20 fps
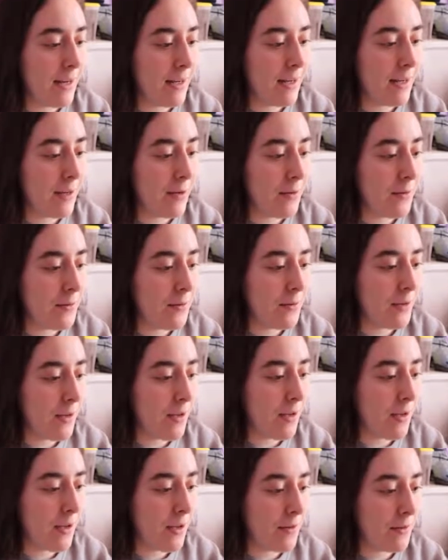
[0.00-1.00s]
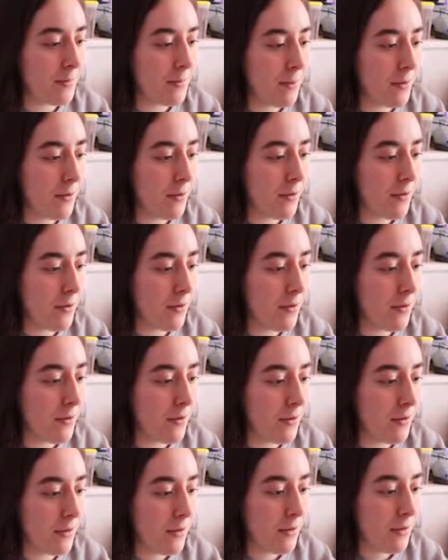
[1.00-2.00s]
and go to the
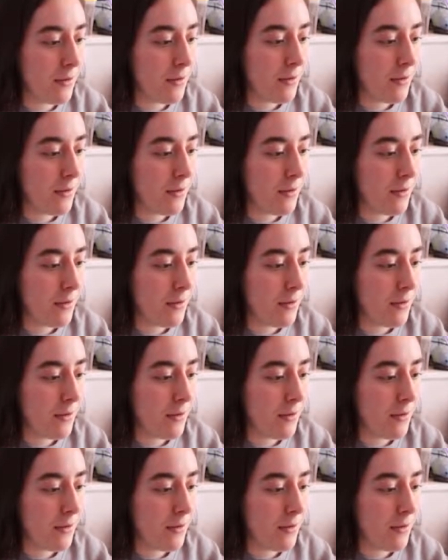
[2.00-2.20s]
hospital